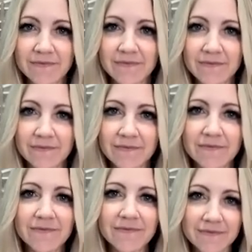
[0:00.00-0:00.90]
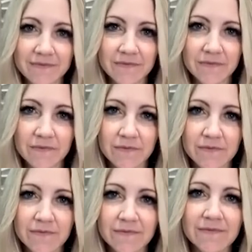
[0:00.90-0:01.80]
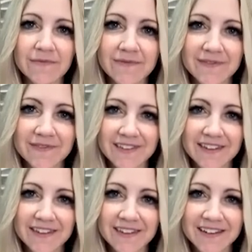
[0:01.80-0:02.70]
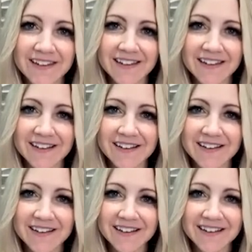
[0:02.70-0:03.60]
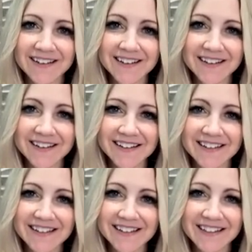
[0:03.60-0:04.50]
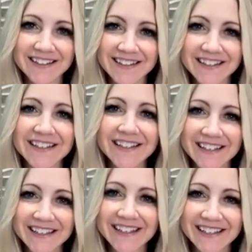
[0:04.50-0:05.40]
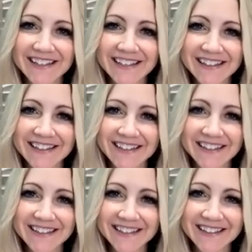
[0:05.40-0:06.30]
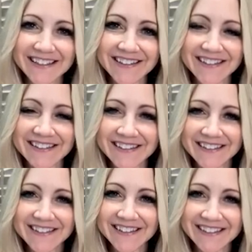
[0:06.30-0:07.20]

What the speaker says: No words are spoken by the person on screen.